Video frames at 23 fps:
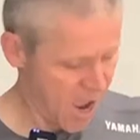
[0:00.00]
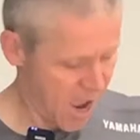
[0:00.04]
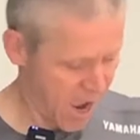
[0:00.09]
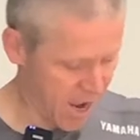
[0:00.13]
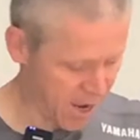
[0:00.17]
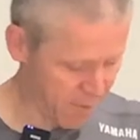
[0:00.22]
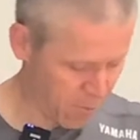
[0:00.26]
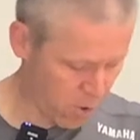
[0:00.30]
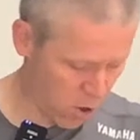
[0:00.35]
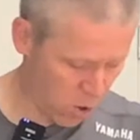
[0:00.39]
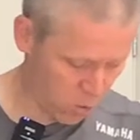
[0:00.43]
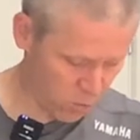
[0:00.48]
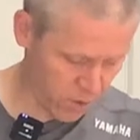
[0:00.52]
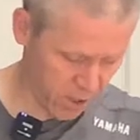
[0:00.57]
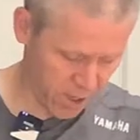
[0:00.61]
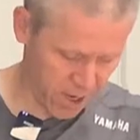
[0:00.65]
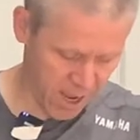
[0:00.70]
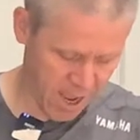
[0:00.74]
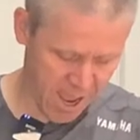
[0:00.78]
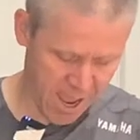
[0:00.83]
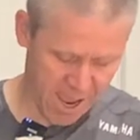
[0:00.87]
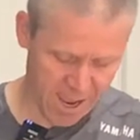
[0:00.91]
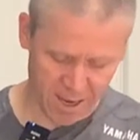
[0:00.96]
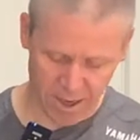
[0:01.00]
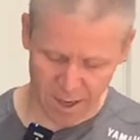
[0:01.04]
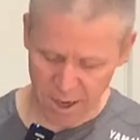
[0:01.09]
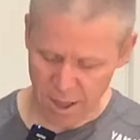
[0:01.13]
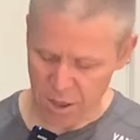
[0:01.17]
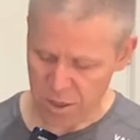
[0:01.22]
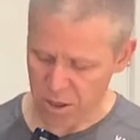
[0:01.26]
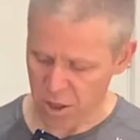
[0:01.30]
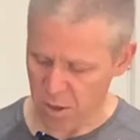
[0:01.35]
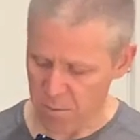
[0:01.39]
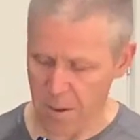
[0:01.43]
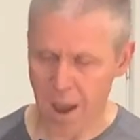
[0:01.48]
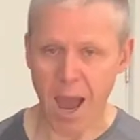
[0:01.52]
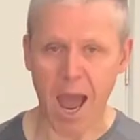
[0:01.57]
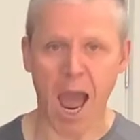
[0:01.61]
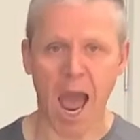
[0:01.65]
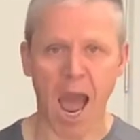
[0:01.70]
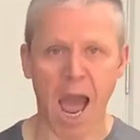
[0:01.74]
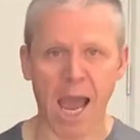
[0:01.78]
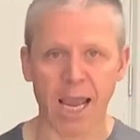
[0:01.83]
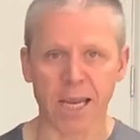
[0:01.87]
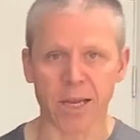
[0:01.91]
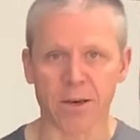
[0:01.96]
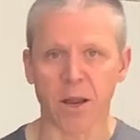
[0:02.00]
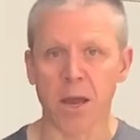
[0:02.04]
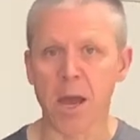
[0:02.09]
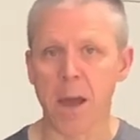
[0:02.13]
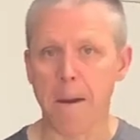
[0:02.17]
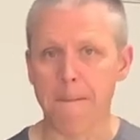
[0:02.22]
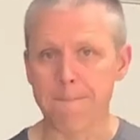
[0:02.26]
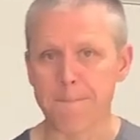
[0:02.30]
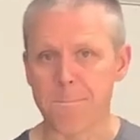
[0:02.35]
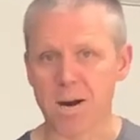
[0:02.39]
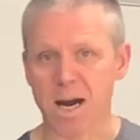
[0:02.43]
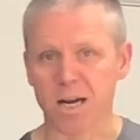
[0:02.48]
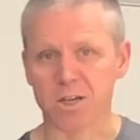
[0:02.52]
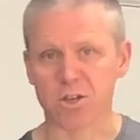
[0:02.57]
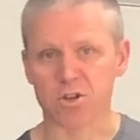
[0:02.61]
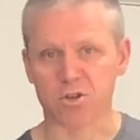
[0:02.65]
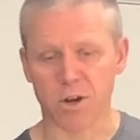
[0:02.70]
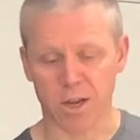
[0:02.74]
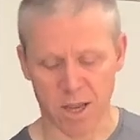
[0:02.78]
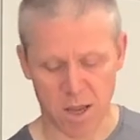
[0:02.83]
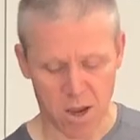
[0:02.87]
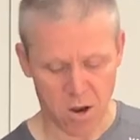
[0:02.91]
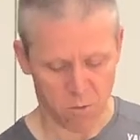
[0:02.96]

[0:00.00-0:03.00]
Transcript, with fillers: I am holding a lithium ion battery,